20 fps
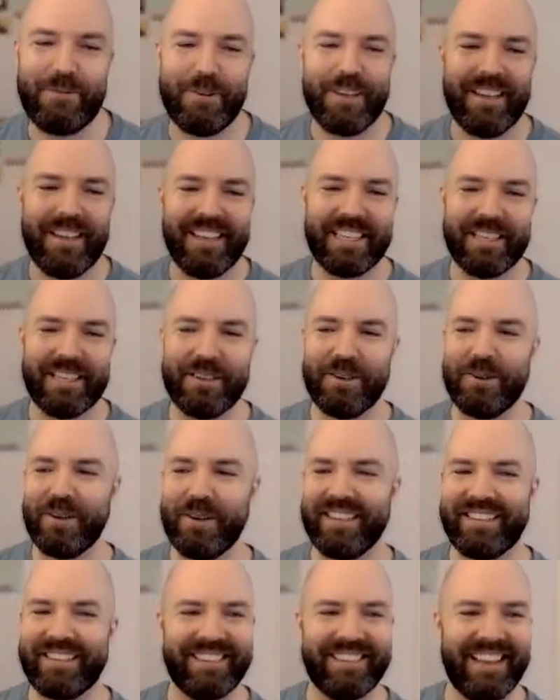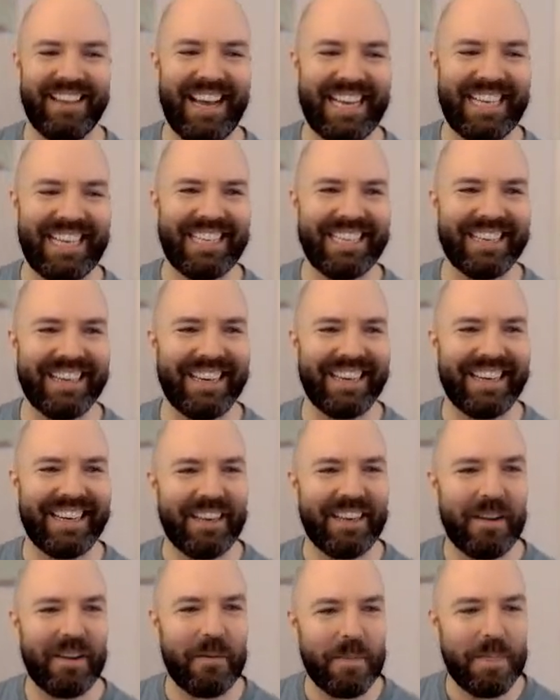you know, a slide here
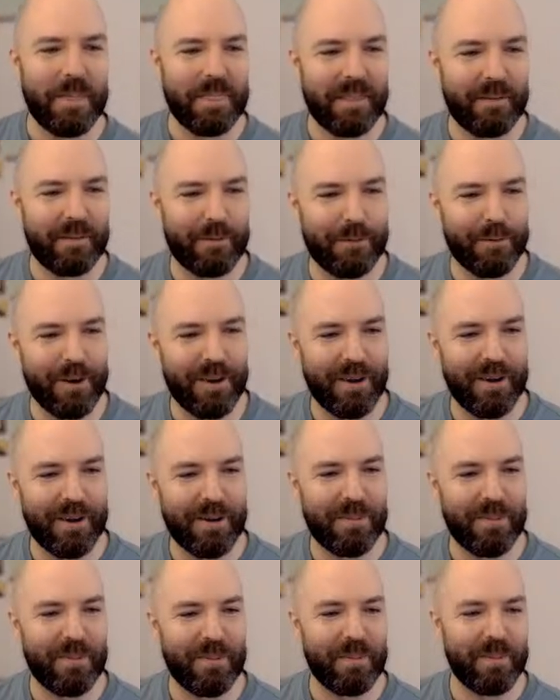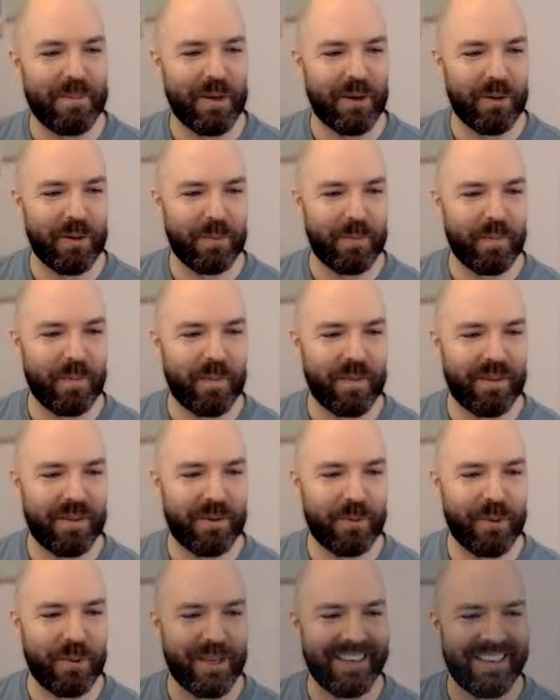from
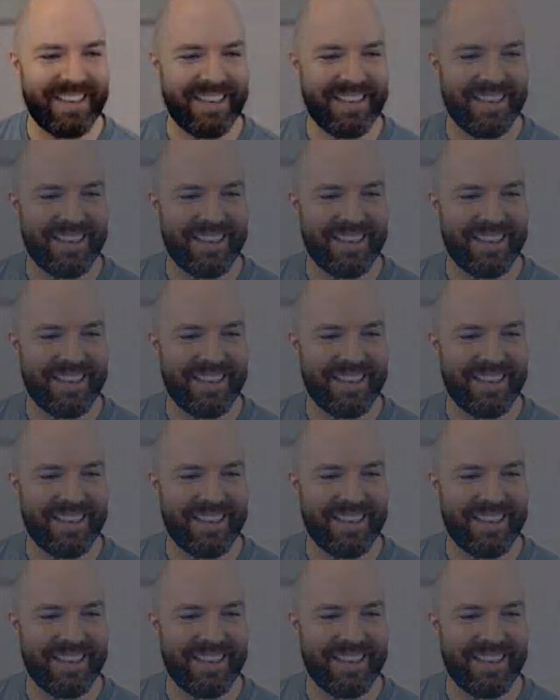when I